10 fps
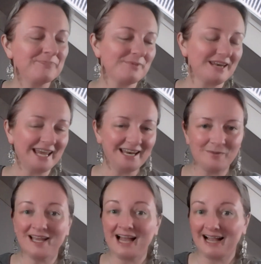But
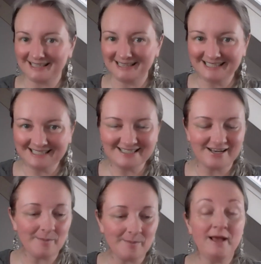anyway, I cleaned it
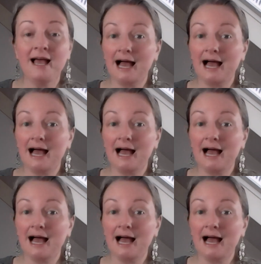up.